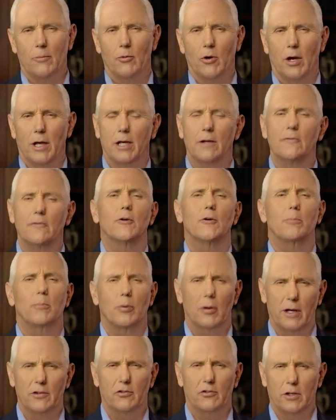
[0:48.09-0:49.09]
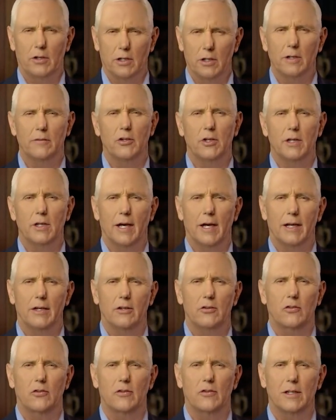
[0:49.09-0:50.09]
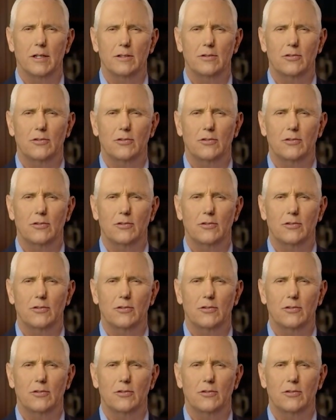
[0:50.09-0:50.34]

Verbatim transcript: demeanor, his behavior, his you know